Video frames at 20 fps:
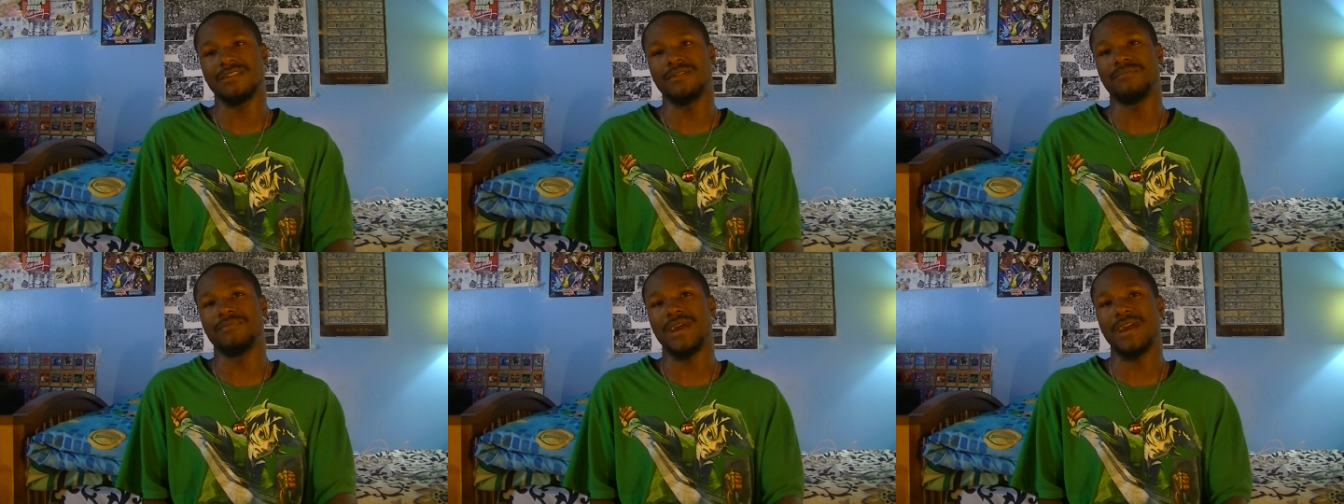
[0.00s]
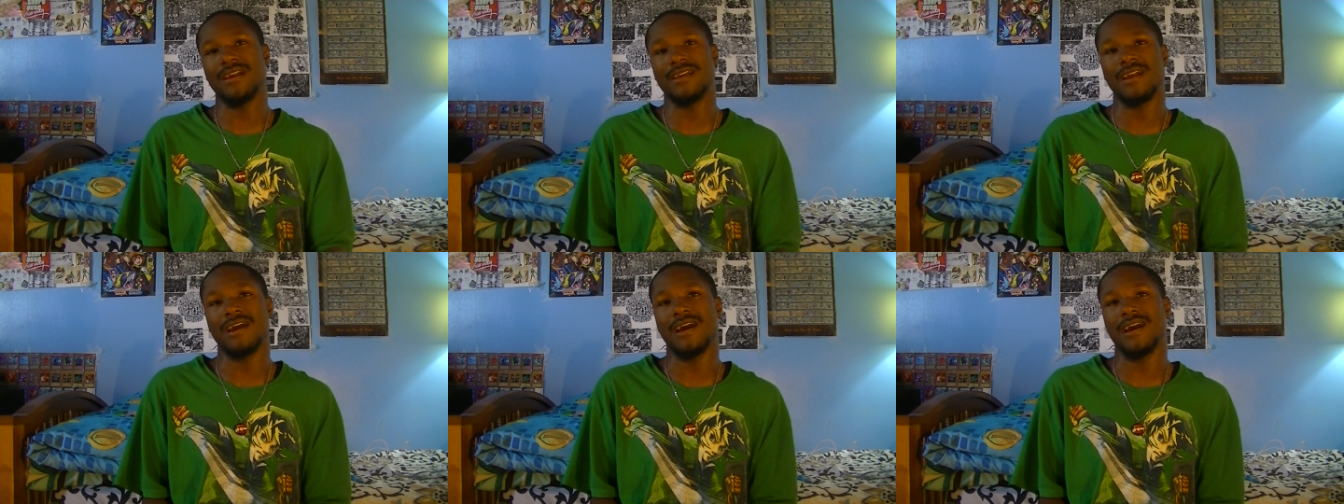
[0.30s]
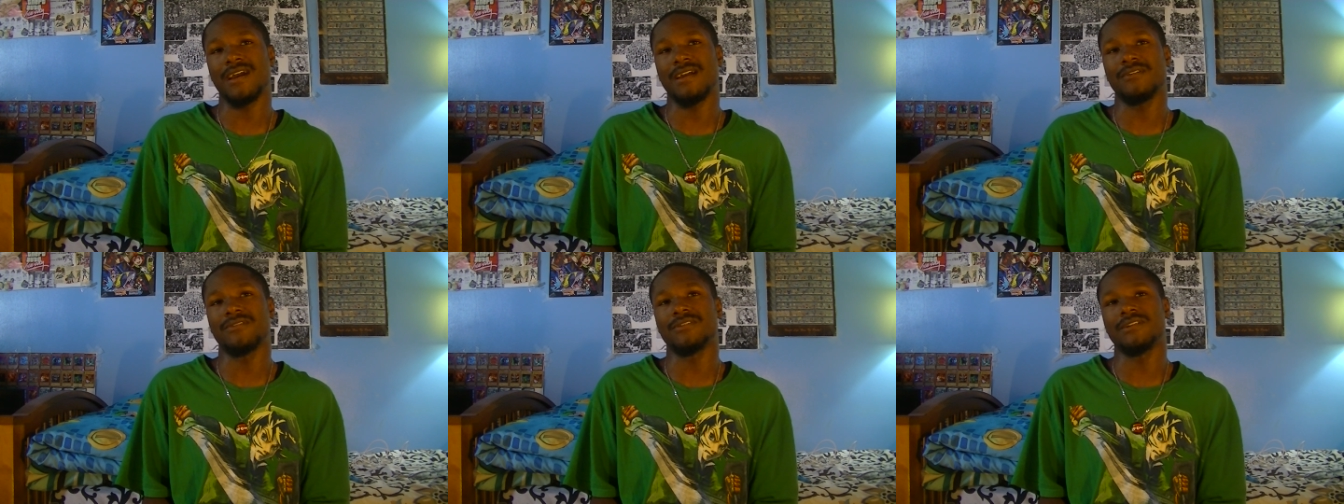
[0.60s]
The bad
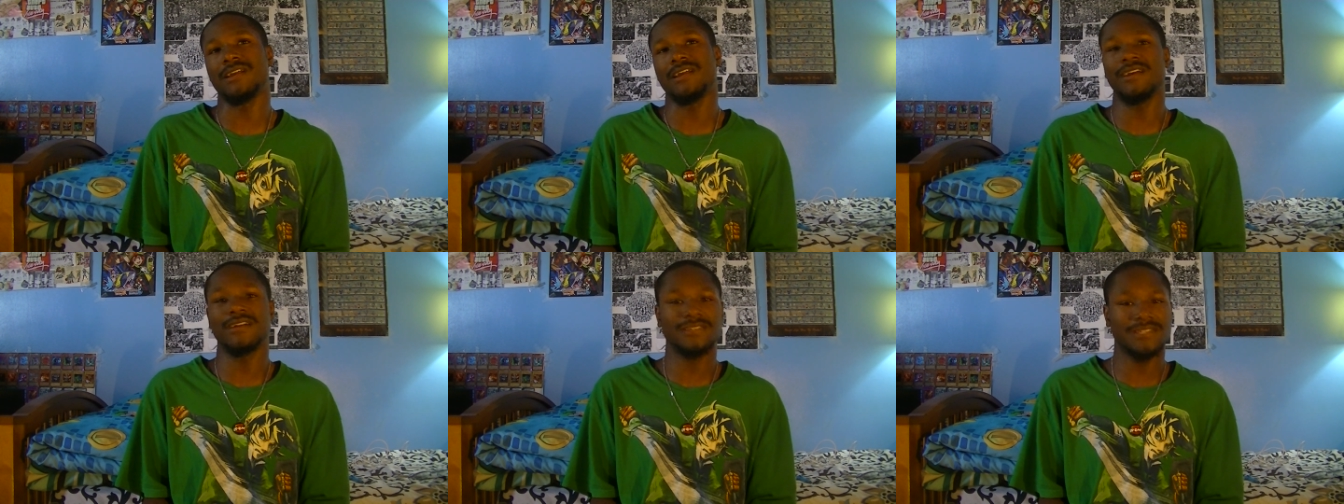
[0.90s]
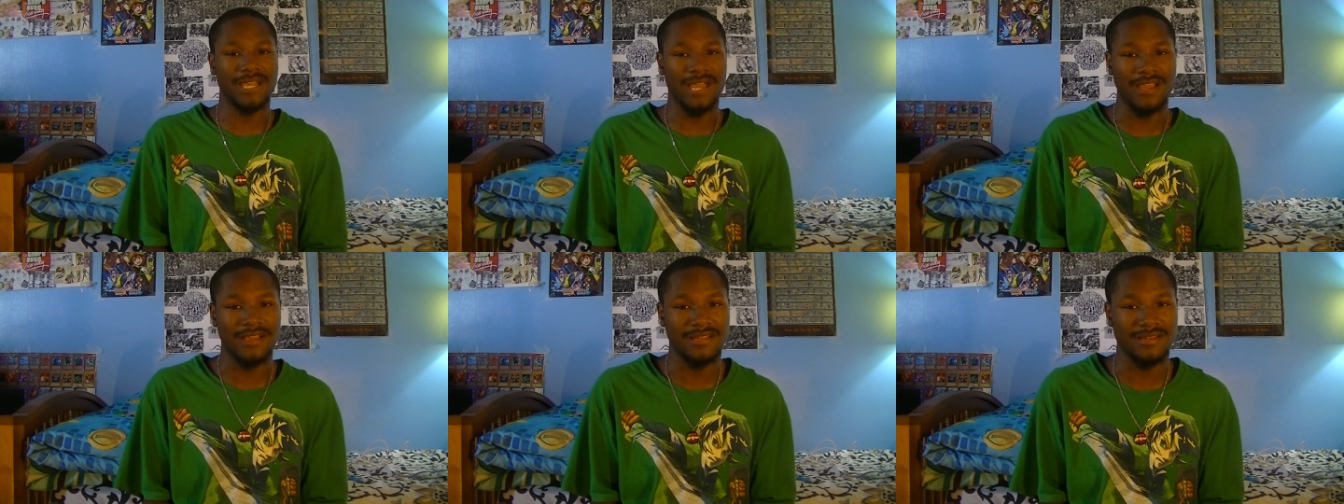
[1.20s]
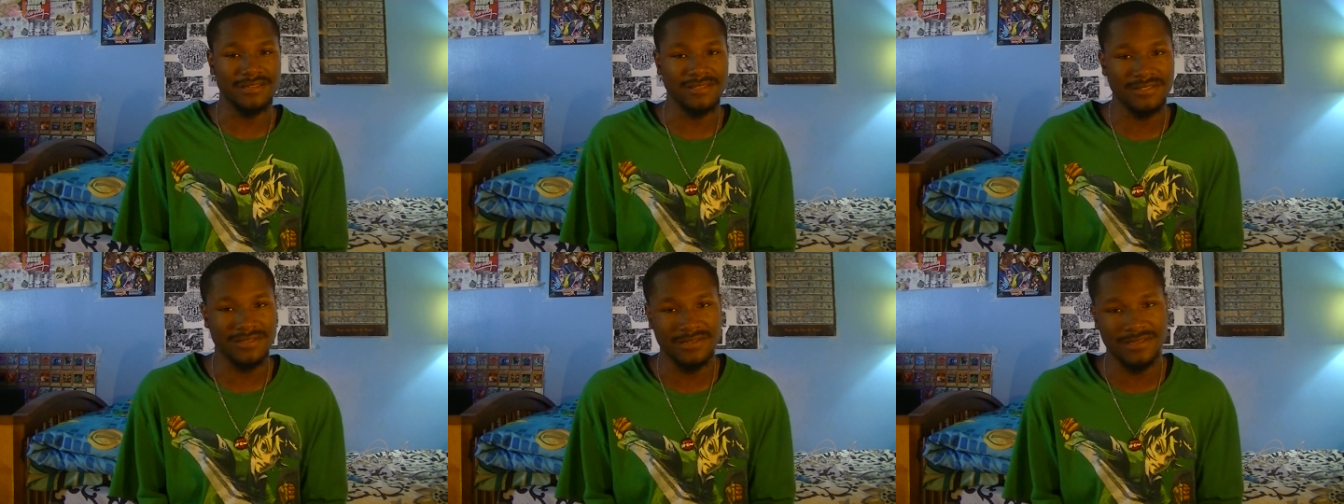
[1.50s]
guy or the
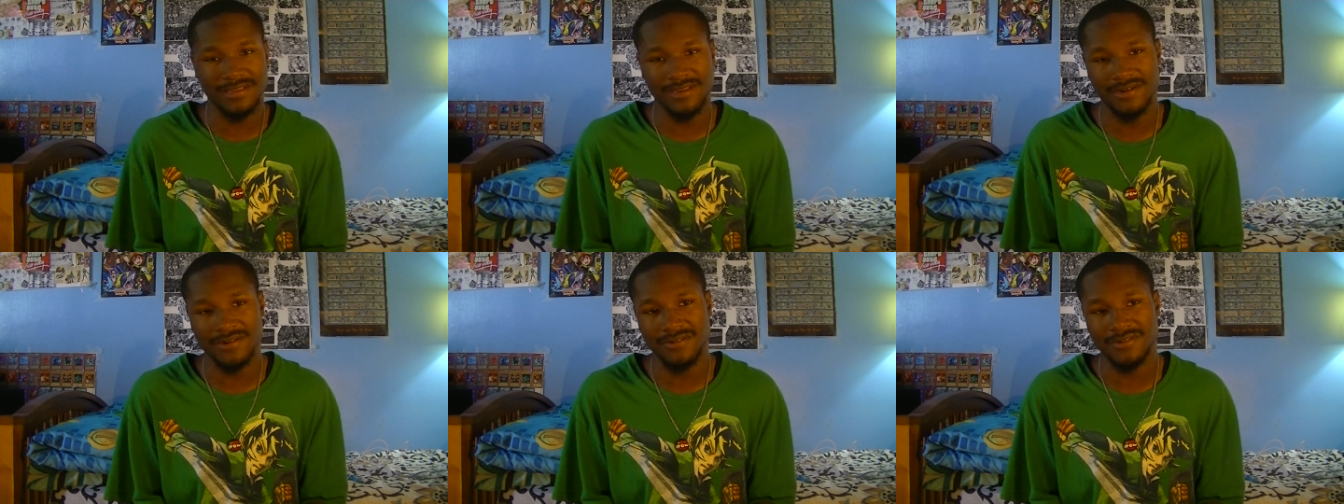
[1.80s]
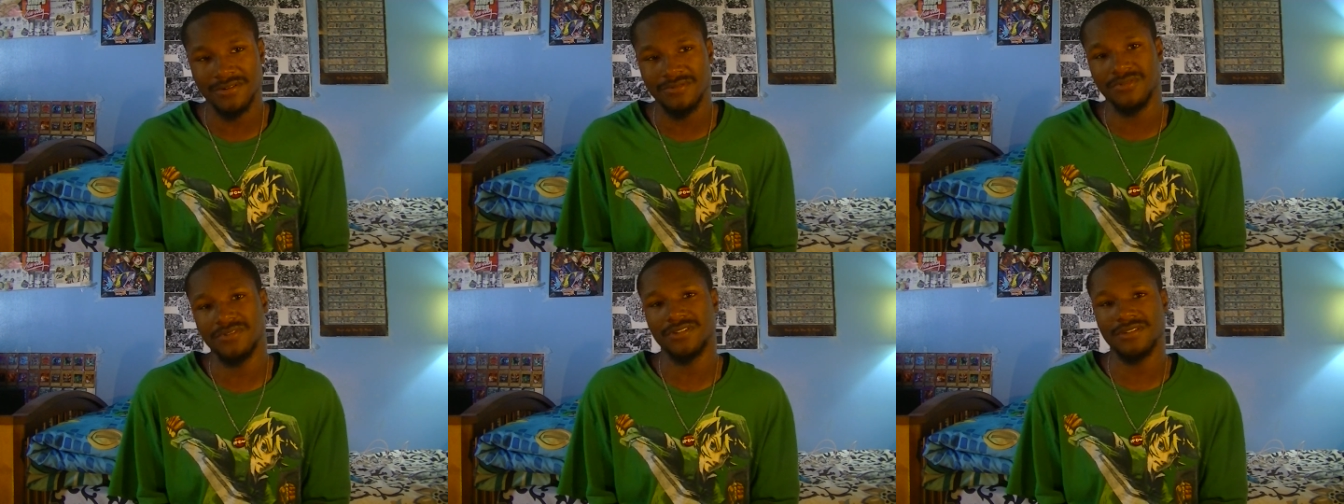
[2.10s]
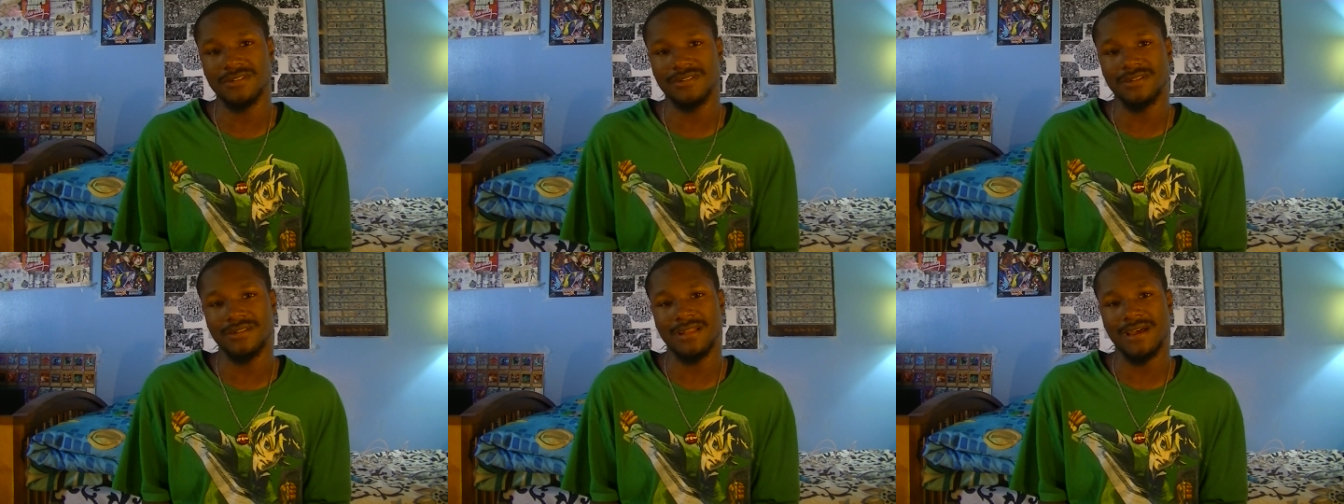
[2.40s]
antagonist of the character was
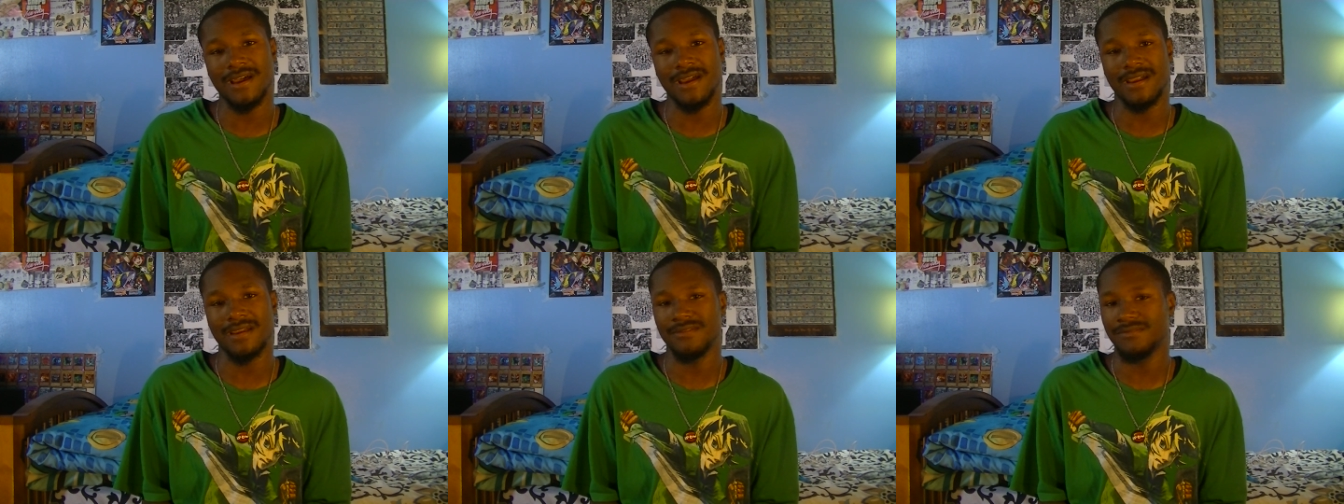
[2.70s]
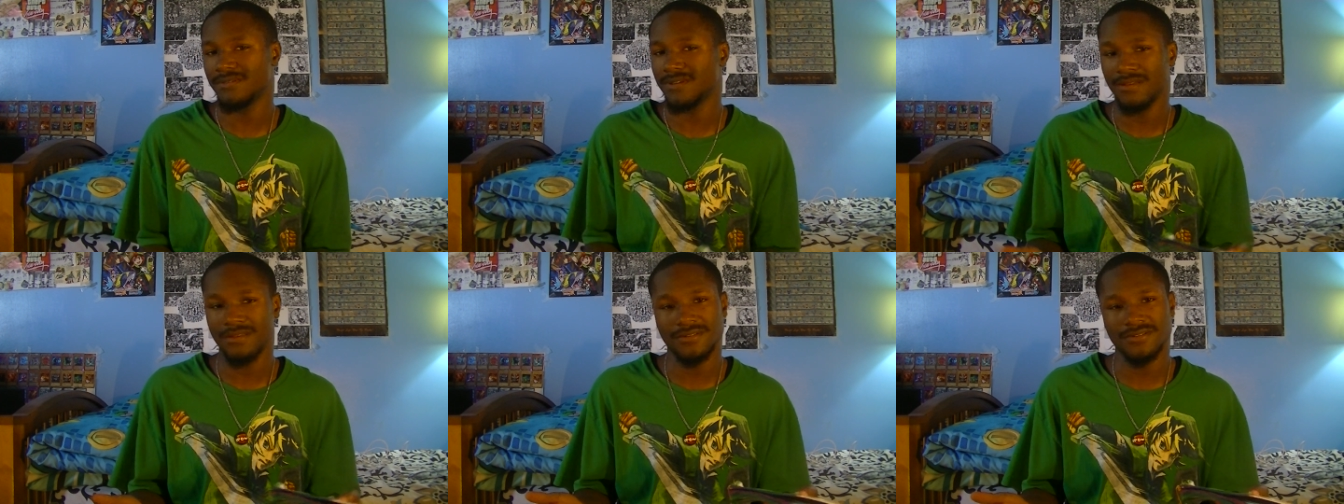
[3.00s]
still alive.